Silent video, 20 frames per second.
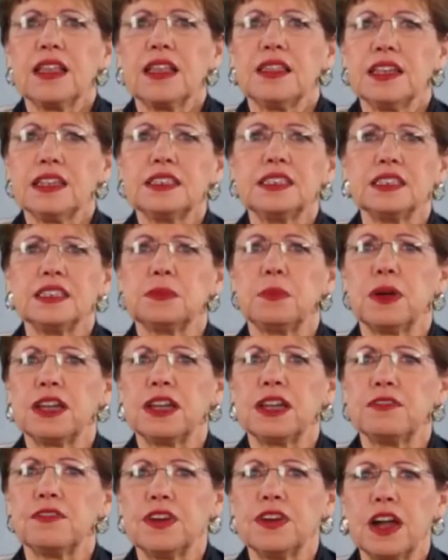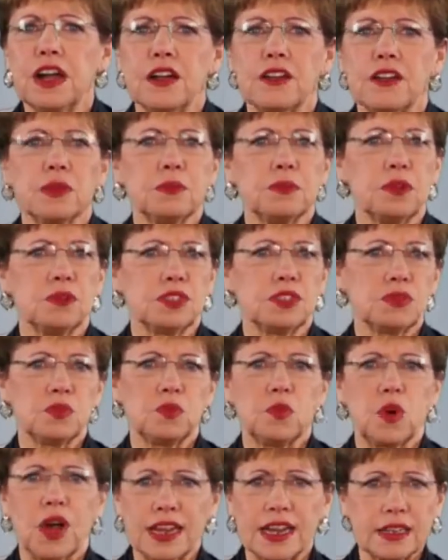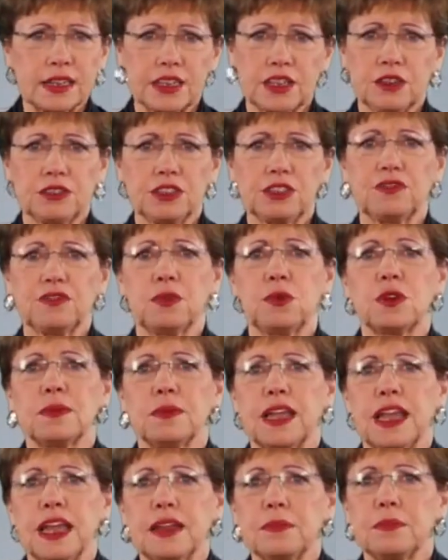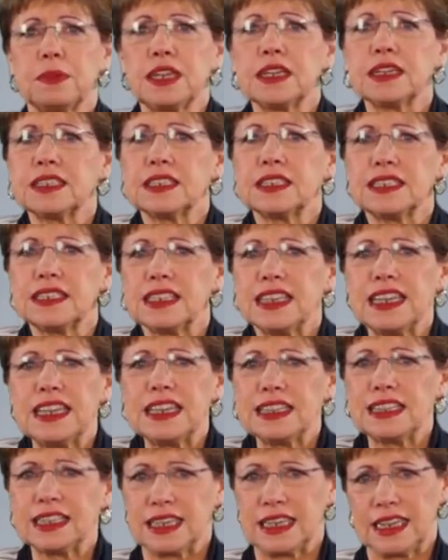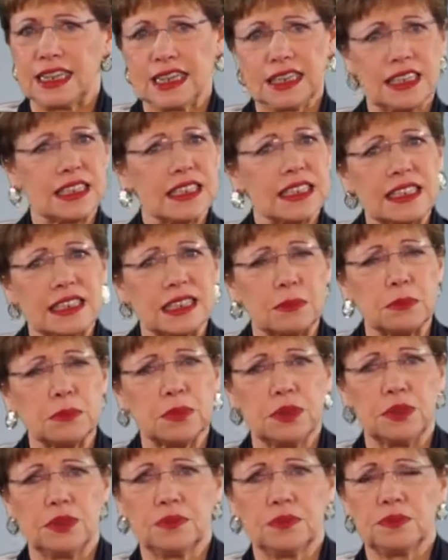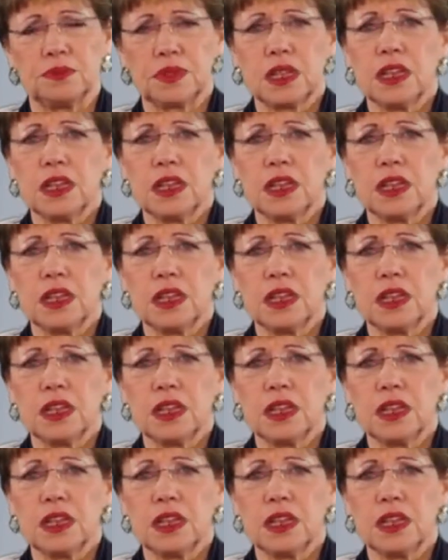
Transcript: This is by far the most widely used format because it's easy and it's simple.